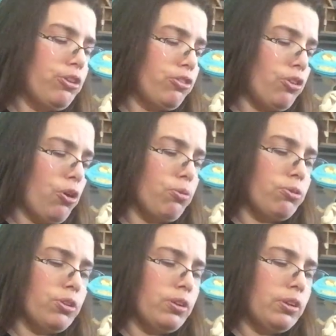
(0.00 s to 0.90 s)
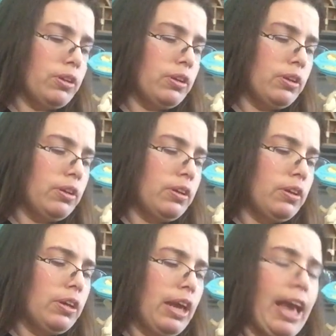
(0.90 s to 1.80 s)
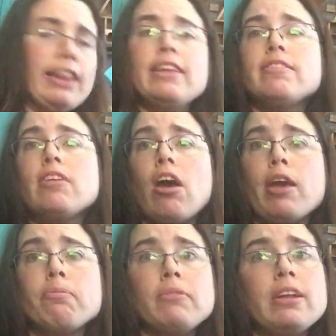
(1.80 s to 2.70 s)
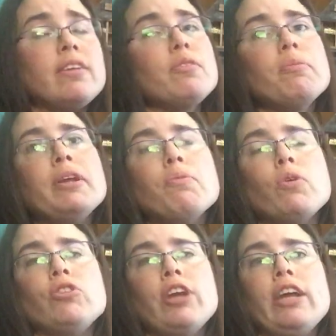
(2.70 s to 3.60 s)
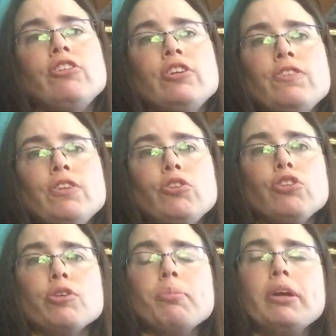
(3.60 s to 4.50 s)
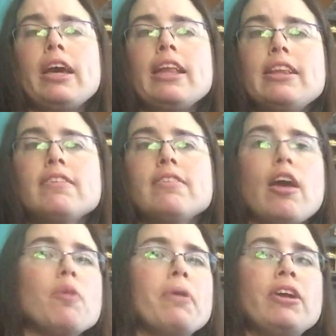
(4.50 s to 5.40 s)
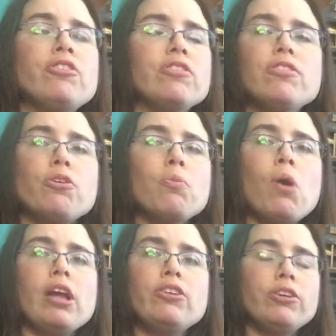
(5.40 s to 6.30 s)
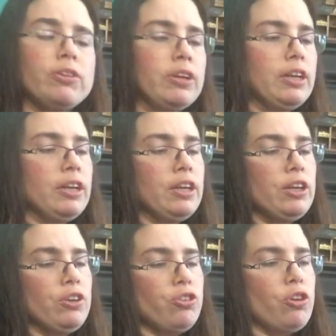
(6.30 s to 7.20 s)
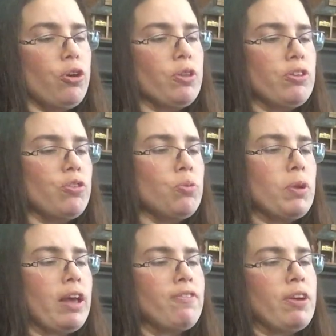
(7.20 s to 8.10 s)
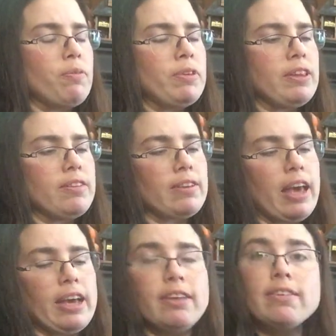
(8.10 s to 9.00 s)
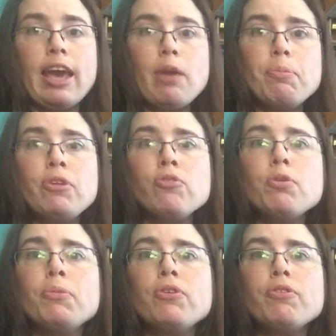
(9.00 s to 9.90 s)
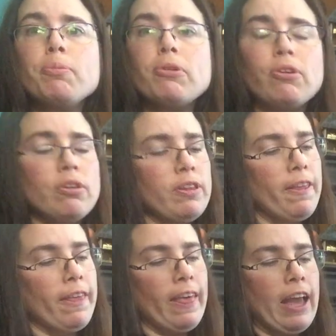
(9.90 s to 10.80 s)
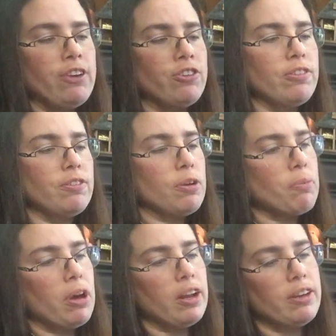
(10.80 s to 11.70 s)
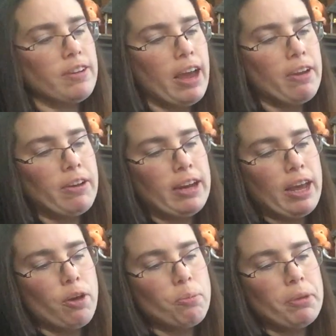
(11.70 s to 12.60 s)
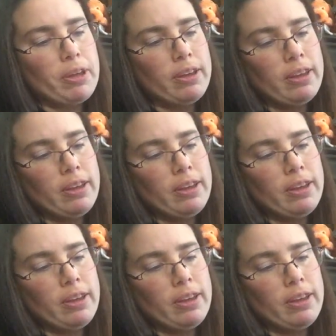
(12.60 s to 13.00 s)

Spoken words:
just don't at this time. That doesn't mean it won't change in the future, but at this time I just don't want to. So this is what I've done with this guy. His cape is removable. I'm not going to untie it right now, but